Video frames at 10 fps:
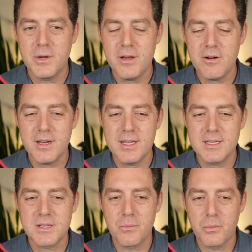here it
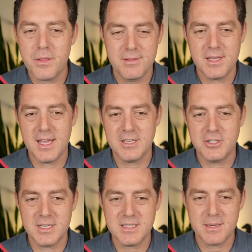is with the
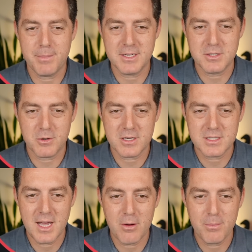agentic benchmarks,
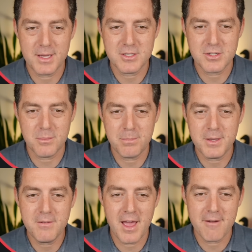Tau Bench,
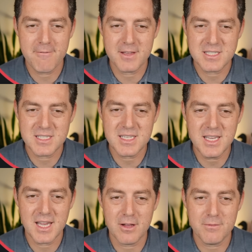B F
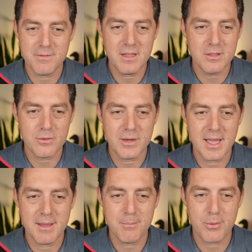C L V three,
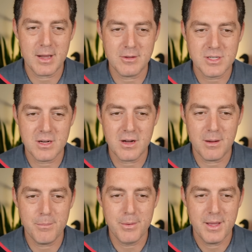and Browse
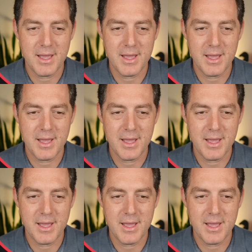Comp,